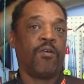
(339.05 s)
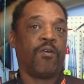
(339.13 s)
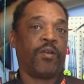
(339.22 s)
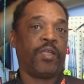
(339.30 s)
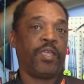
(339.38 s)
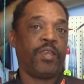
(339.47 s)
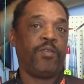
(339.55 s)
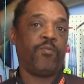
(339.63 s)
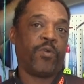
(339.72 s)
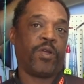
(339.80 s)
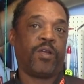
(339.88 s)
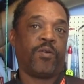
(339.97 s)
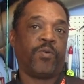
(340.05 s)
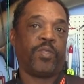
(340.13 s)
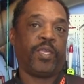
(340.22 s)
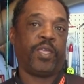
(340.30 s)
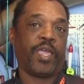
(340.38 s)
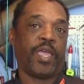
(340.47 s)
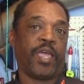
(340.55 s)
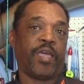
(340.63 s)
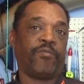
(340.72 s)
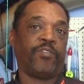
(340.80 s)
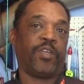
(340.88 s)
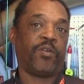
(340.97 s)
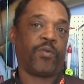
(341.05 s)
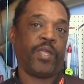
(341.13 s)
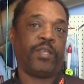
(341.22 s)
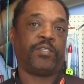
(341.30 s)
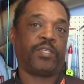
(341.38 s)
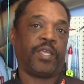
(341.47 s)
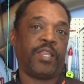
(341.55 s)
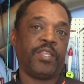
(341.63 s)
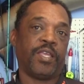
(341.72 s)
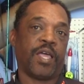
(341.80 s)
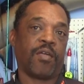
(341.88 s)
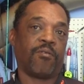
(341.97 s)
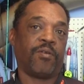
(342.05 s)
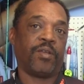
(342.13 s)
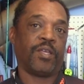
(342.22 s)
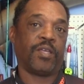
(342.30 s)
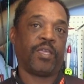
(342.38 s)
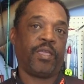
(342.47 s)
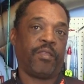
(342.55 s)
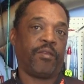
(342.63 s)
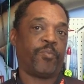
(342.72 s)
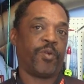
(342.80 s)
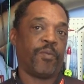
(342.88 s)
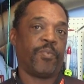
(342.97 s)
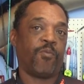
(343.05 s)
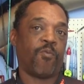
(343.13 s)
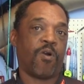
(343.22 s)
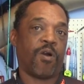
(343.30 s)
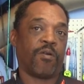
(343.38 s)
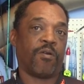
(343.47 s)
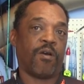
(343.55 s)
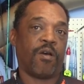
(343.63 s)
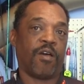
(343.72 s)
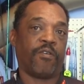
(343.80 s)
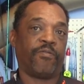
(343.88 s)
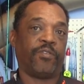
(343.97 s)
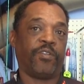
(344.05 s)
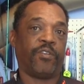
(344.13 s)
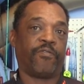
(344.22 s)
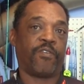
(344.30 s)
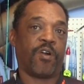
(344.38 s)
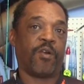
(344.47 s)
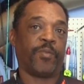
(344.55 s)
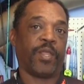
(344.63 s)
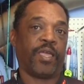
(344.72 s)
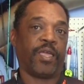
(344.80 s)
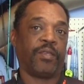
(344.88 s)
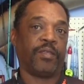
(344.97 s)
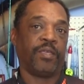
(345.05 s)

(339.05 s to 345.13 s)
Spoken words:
or anywhere where they have the grates in the aqueduct and they're pumping water off to the farmland.